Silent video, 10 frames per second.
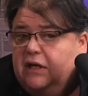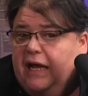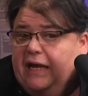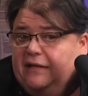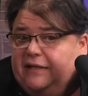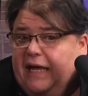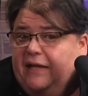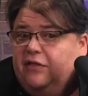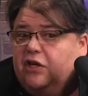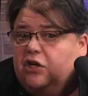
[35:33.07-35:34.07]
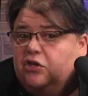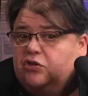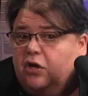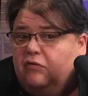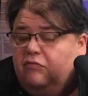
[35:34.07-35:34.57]
and then they're going to
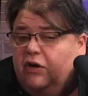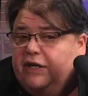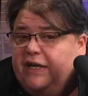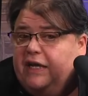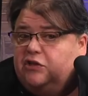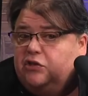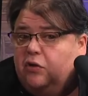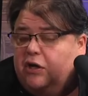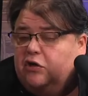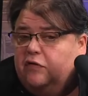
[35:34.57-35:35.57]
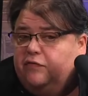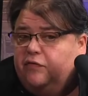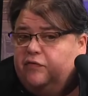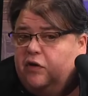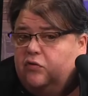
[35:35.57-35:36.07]
start running ads. I don't know if
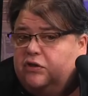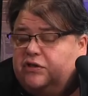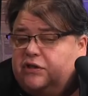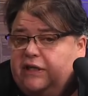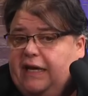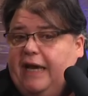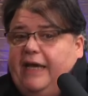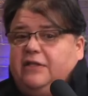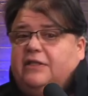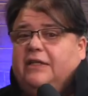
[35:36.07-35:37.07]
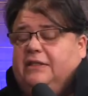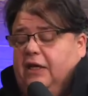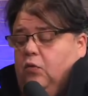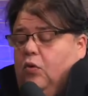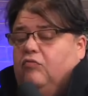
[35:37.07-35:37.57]
you've noticed, the ads that
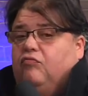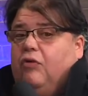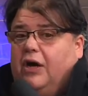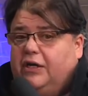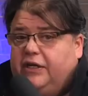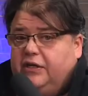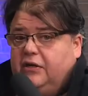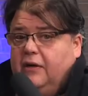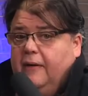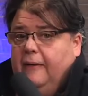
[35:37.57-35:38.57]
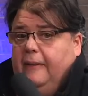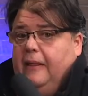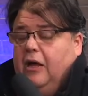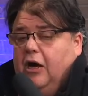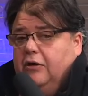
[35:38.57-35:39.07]
they were running
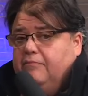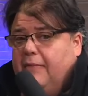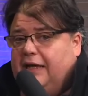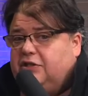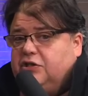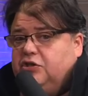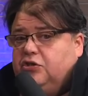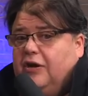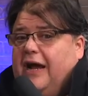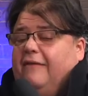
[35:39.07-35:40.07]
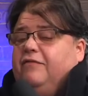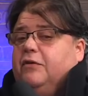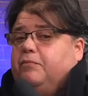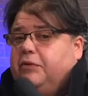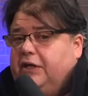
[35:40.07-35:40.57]
on Messenger have
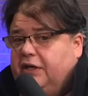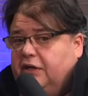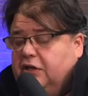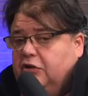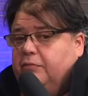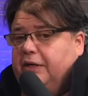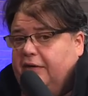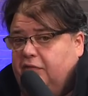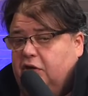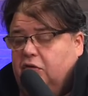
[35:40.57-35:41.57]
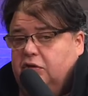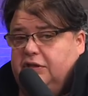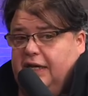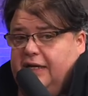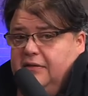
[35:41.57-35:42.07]
depleted a little bit. Have you
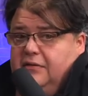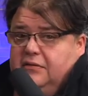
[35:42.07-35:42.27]
noticed that?